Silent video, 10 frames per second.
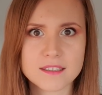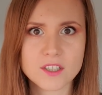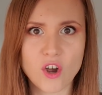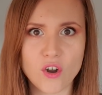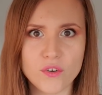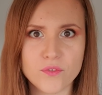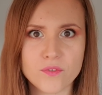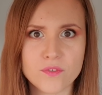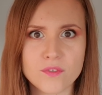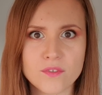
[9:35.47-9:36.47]
Gone.
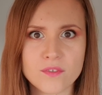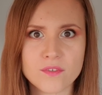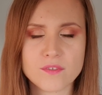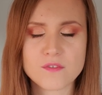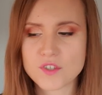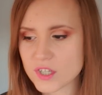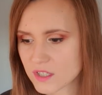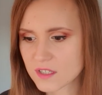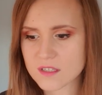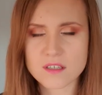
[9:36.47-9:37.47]

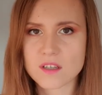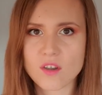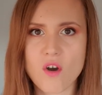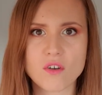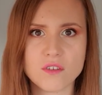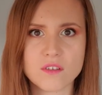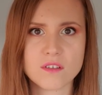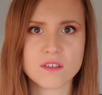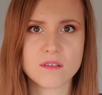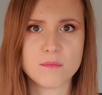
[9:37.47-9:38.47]
Just gone.
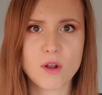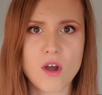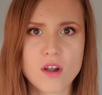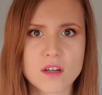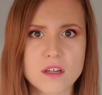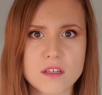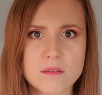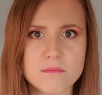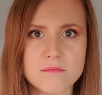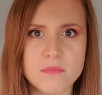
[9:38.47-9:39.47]
Block,
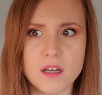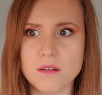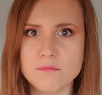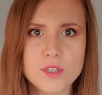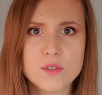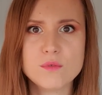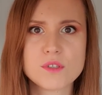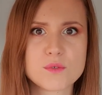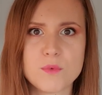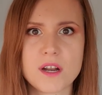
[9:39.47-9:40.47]

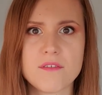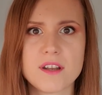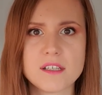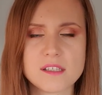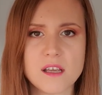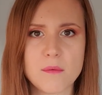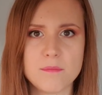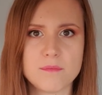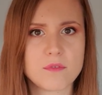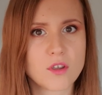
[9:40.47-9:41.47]
mute, whatever it is,
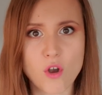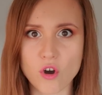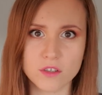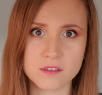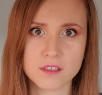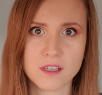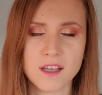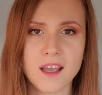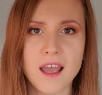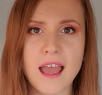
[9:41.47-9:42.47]
gone.
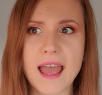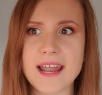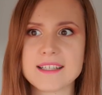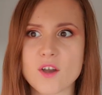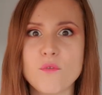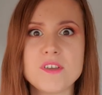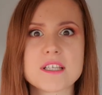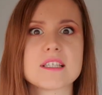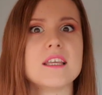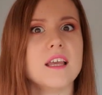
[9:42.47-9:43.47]
And
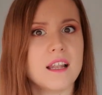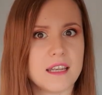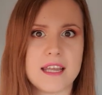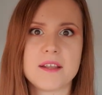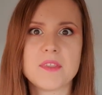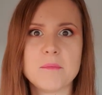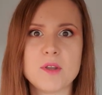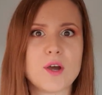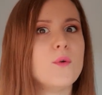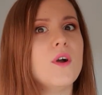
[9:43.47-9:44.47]
obviously letting them
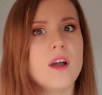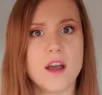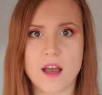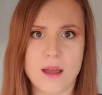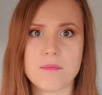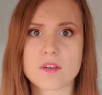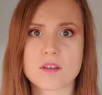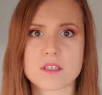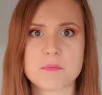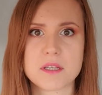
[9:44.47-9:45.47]
know I'm not
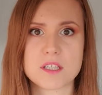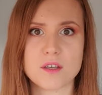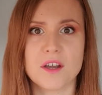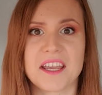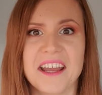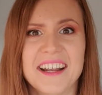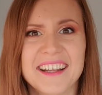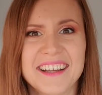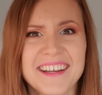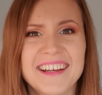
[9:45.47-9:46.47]
going to speak to you
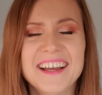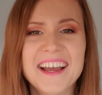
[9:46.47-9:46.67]
again.